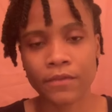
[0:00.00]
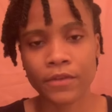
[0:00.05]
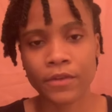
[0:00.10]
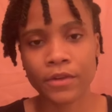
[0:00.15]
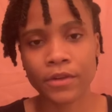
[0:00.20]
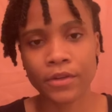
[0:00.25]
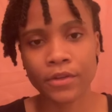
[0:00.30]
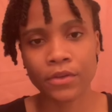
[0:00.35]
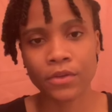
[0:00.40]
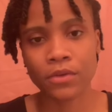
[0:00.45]

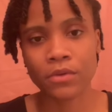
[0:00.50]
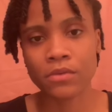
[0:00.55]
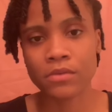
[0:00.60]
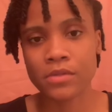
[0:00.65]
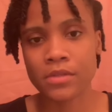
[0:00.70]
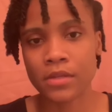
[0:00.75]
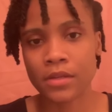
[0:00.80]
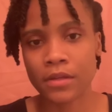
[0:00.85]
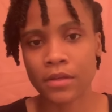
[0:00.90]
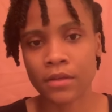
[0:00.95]
you're
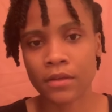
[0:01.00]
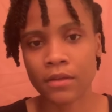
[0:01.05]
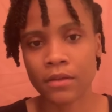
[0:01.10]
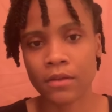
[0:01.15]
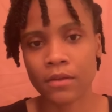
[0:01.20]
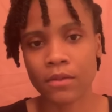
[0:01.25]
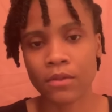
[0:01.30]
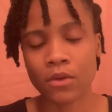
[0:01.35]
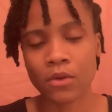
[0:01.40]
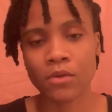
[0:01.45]
using
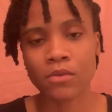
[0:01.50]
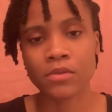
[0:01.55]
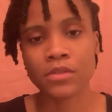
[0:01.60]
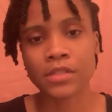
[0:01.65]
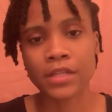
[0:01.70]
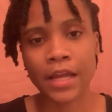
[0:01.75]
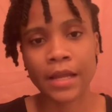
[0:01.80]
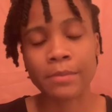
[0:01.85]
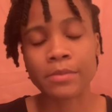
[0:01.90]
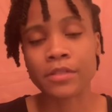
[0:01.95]
those
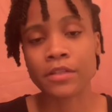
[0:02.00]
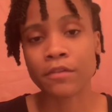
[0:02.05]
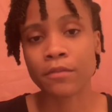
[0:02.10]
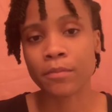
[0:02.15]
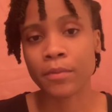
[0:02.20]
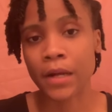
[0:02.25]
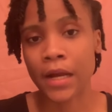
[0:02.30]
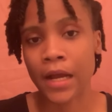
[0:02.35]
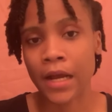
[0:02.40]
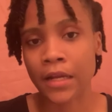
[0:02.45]
types of
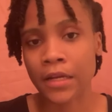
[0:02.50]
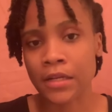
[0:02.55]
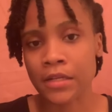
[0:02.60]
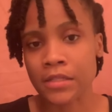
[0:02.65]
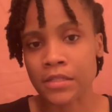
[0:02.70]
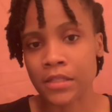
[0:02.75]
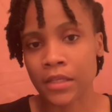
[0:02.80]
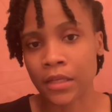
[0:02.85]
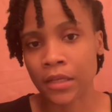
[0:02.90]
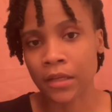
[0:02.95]

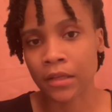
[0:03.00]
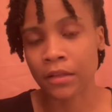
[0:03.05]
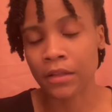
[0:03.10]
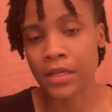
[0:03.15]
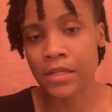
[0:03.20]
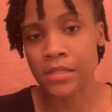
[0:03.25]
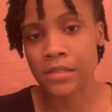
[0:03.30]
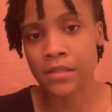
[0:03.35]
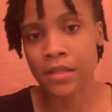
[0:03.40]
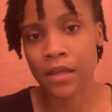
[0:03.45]
products, and
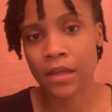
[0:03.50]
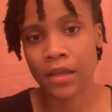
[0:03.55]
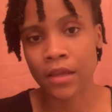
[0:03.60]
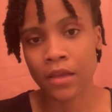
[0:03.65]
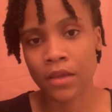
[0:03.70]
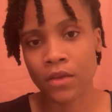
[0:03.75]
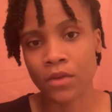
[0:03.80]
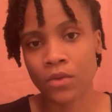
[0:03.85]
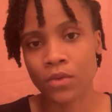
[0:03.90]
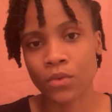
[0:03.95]
let's
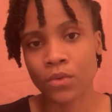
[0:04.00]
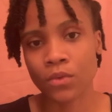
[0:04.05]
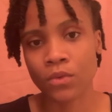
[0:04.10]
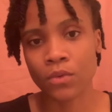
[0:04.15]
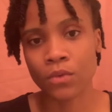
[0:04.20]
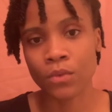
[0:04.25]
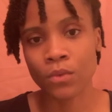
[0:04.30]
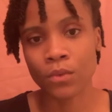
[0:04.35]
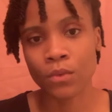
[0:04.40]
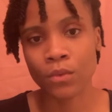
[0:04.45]
say
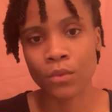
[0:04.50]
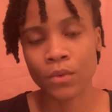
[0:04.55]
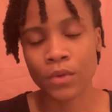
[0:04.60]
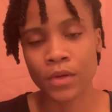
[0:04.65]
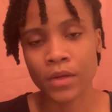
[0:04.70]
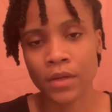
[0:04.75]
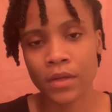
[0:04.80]
you